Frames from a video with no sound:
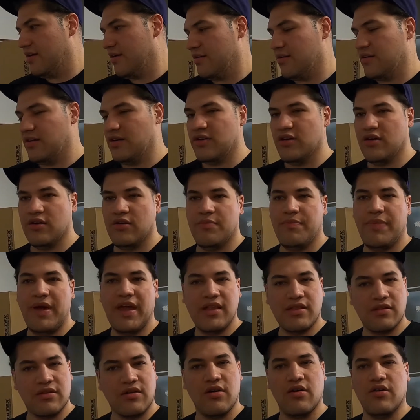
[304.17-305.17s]
you know,
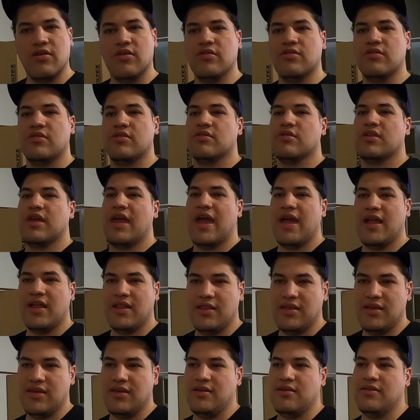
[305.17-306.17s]
base coats,
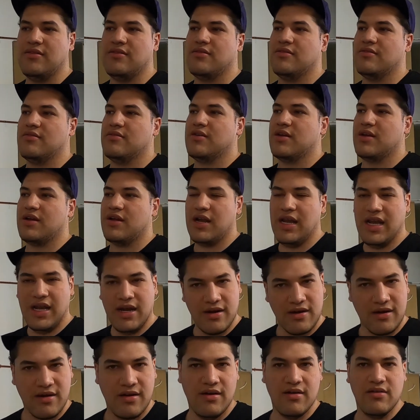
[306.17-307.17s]
candies,
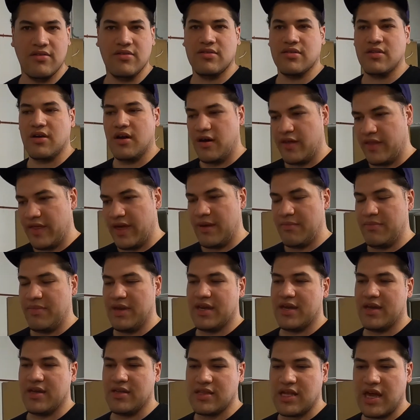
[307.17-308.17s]
clear coats, all that.
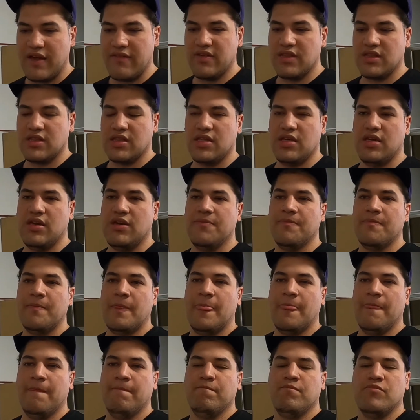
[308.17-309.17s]
Because obviously,
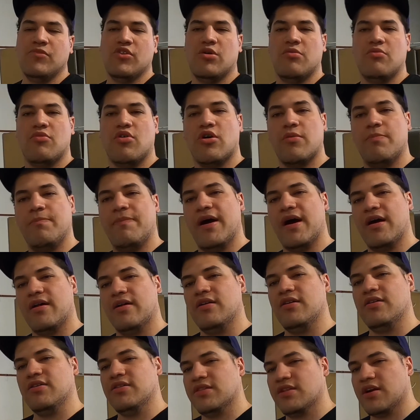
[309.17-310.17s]
the more powder
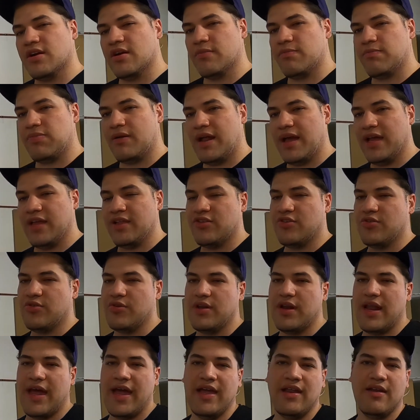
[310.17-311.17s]
you start applying to
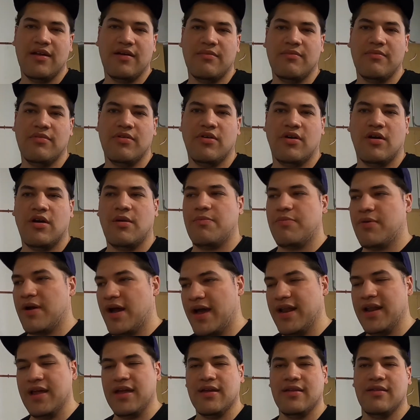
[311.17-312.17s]
an item or a
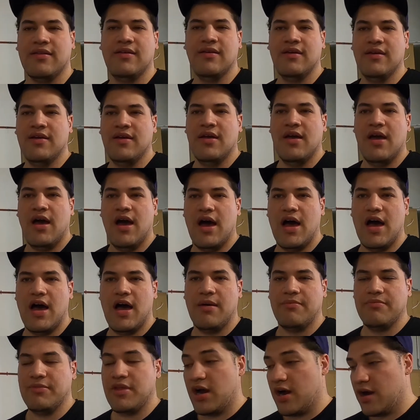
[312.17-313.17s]
product,
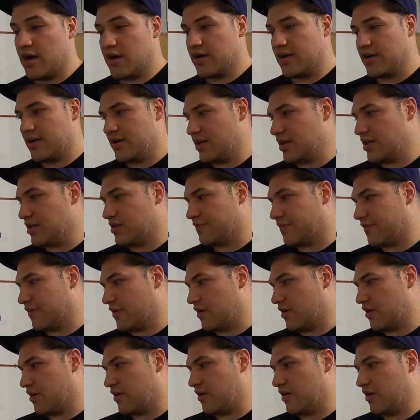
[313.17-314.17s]
the harder it is
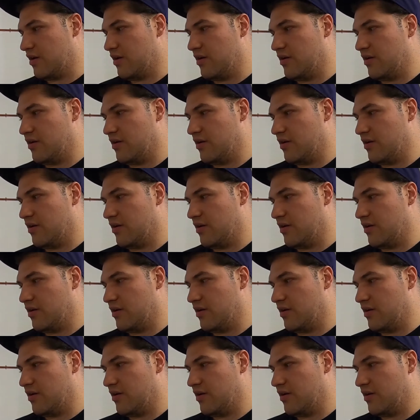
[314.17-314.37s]
for